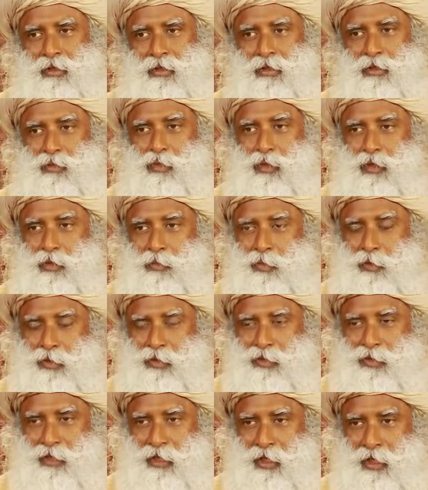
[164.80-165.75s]
The word
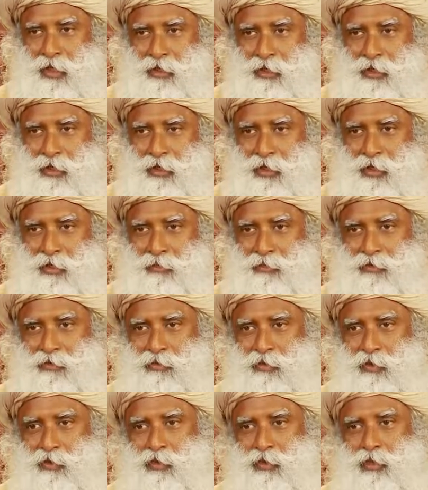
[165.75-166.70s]
personality comes
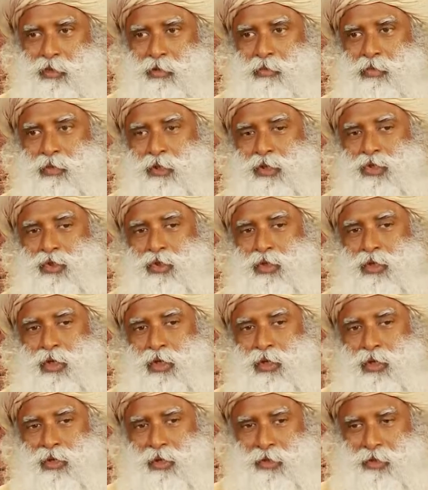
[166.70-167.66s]
from the word
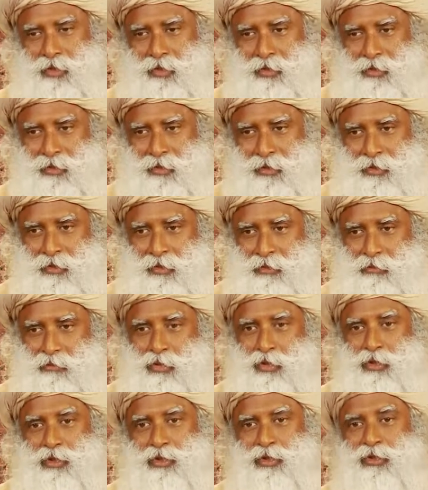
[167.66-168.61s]
persona.
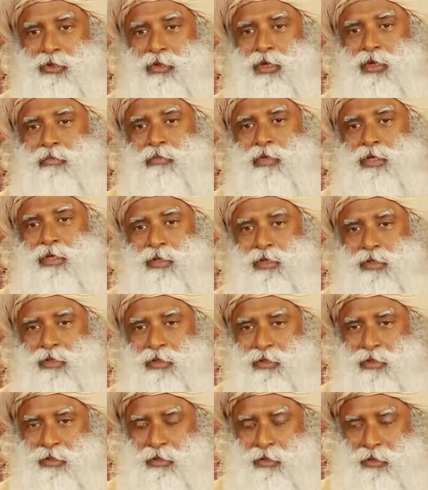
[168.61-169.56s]
Persona
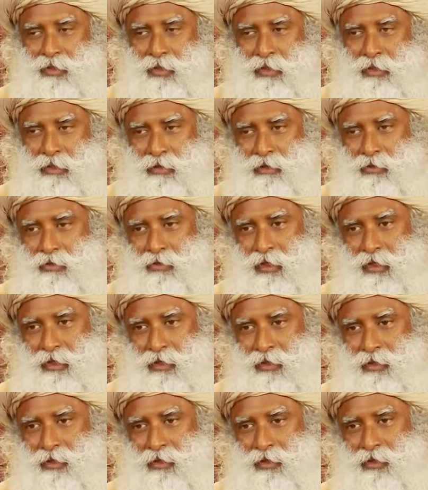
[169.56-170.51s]
means in
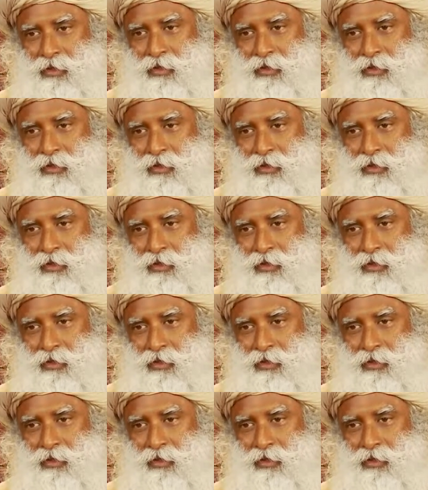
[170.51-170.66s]
Greek